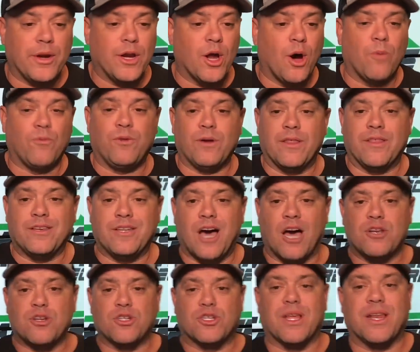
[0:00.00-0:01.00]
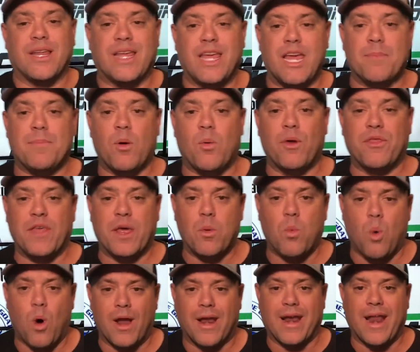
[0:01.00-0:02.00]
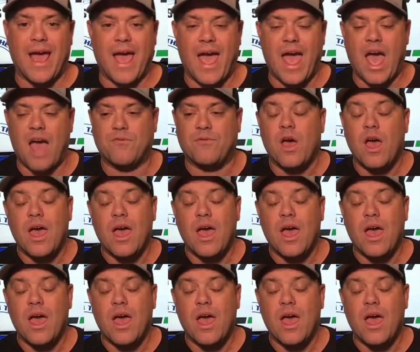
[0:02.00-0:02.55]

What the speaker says: Hopefully the Dodgers can keep it within 1.5